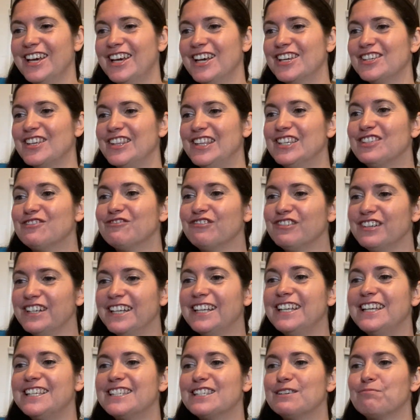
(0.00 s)
So this
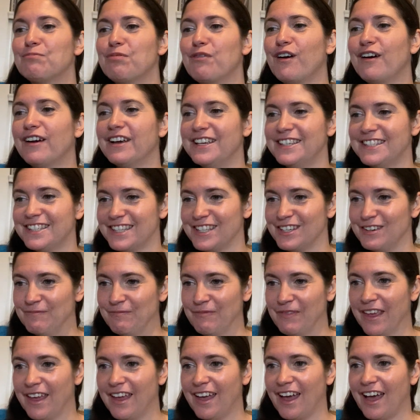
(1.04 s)
really surprised
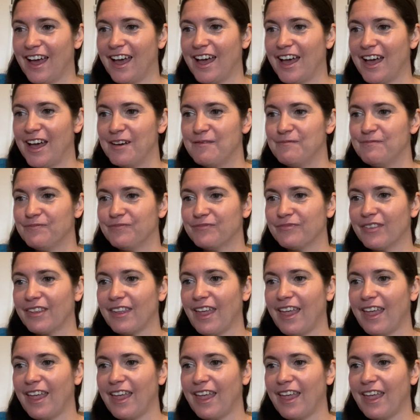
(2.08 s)
them, and